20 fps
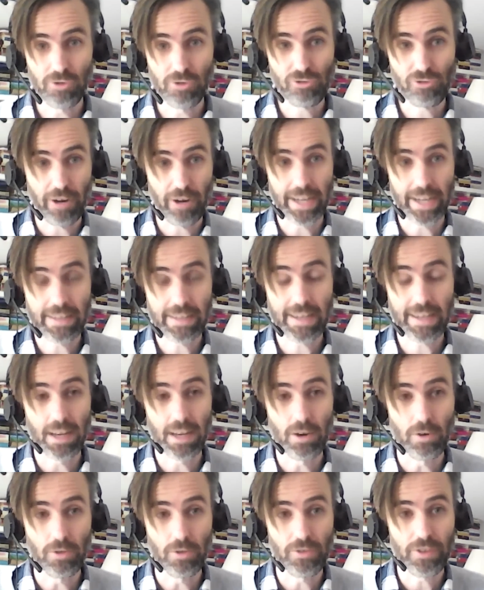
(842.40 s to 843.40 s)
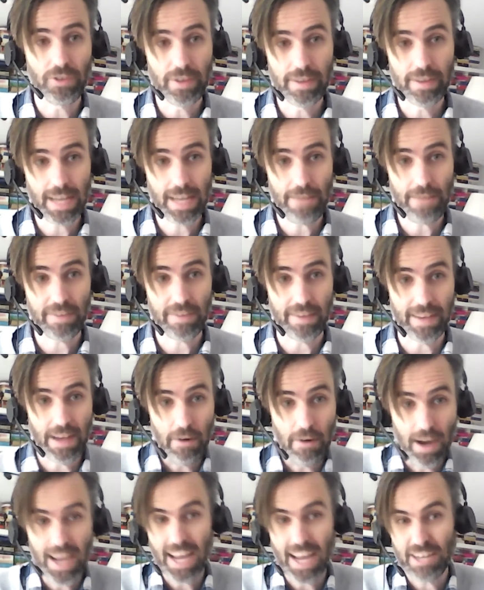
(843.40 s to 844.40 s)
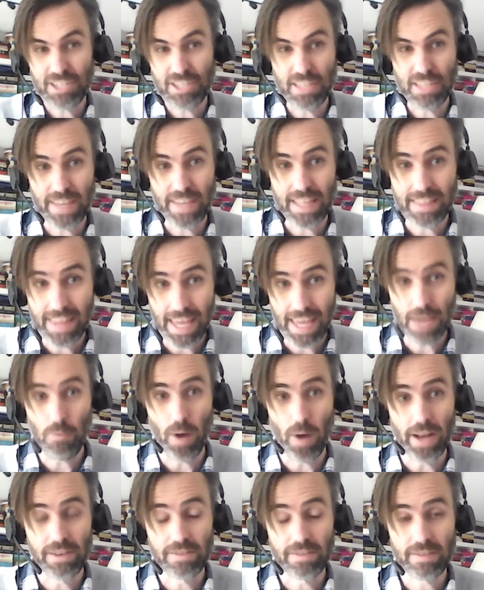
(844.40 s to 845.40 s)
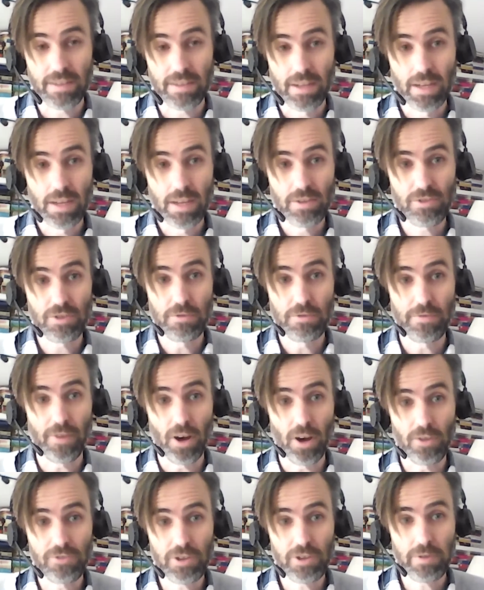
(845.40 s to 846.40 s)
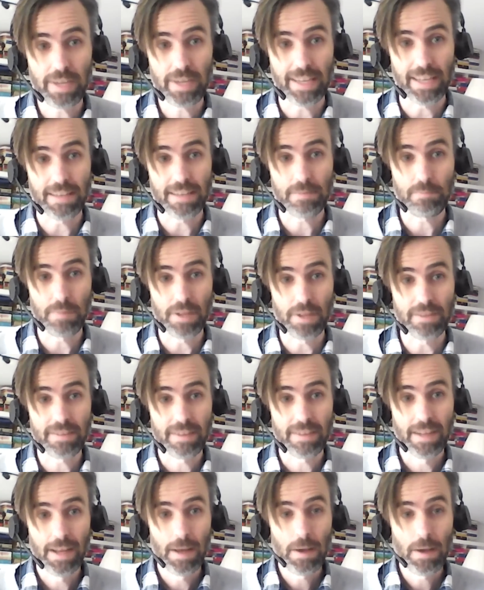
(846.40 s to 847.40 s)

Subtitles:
trying to close the deficit. Now, I actually think they went too far doing it, but